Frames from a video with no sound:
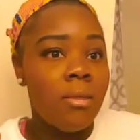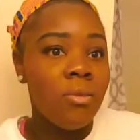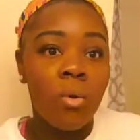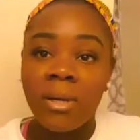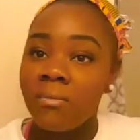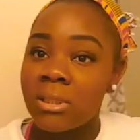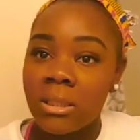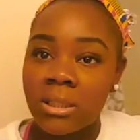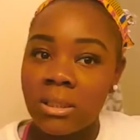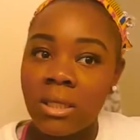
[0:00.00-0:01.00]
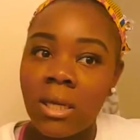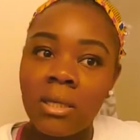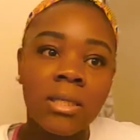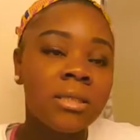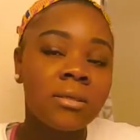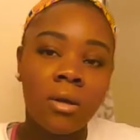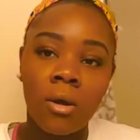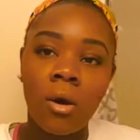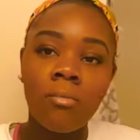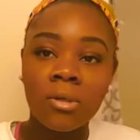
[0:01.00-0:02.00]
Nobody was listening, and this girl
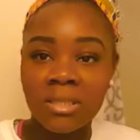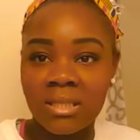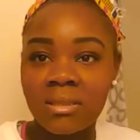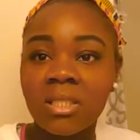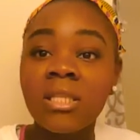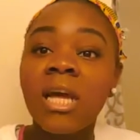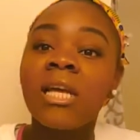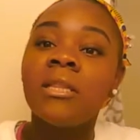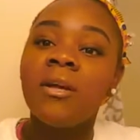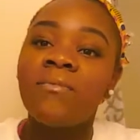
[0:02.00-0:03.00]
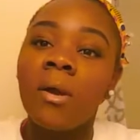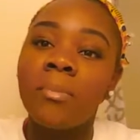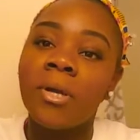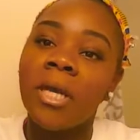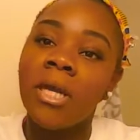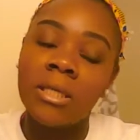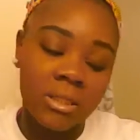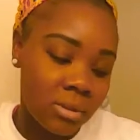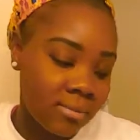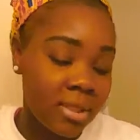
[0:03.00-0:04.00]
almost, she like lifted up her hand
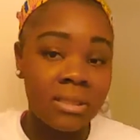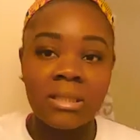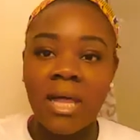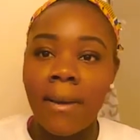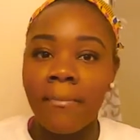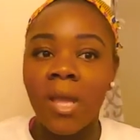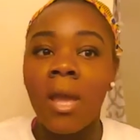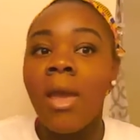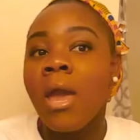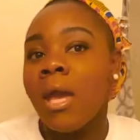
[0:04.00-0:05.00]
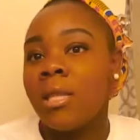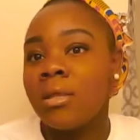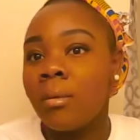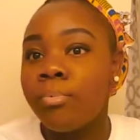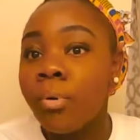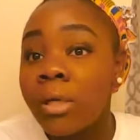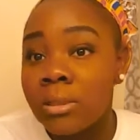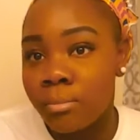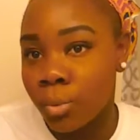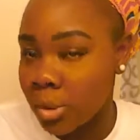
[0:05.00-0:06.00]
and she was about to slap me. And then the
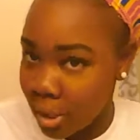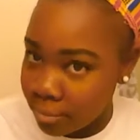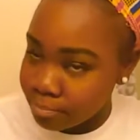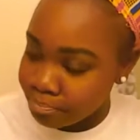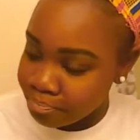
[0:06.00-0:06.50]
principal came